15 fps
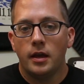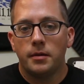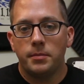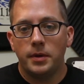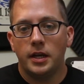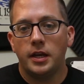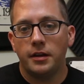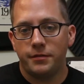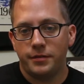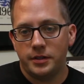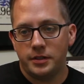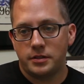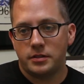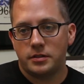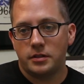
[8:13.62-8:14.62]
Many of
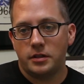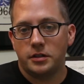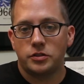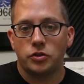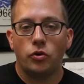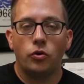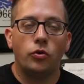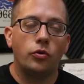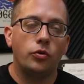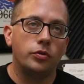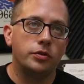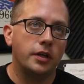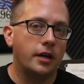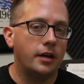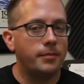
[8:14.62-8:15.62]
us are
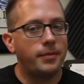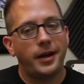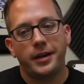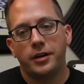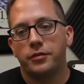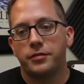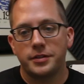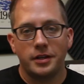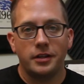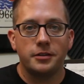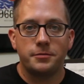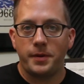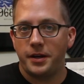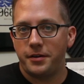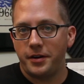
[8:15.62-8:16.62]
told by an
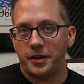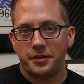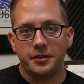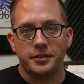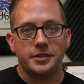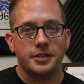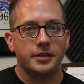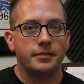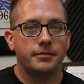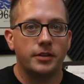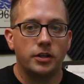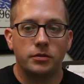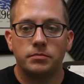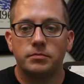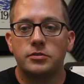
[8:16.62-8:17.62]
overzealous band director to,
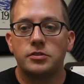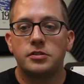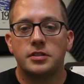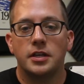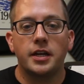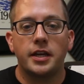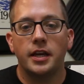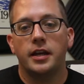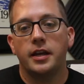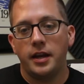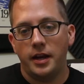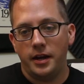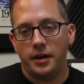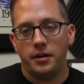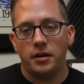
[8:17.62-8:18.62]
suck in
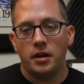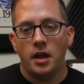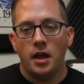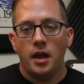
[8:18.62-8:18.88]
air,